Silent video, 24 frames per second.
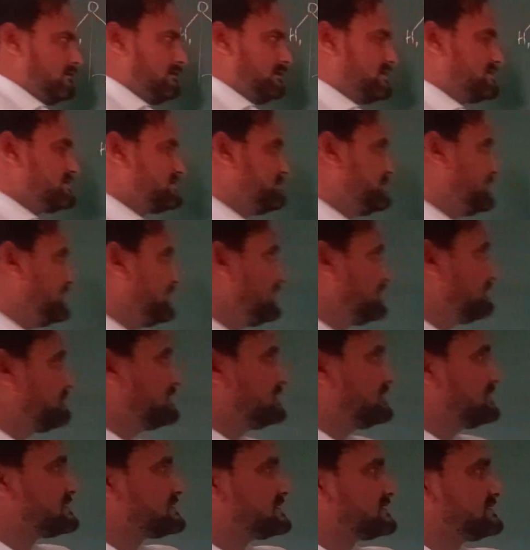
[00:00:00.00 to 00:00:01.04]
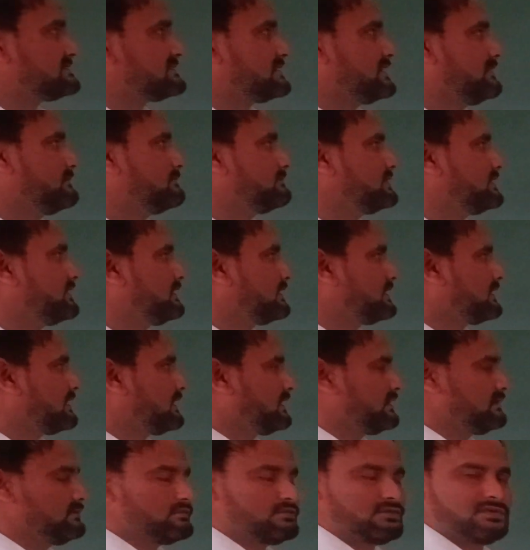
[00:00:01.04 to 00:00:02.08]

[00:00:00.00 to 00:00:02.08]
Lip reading: Let's begin with this example again.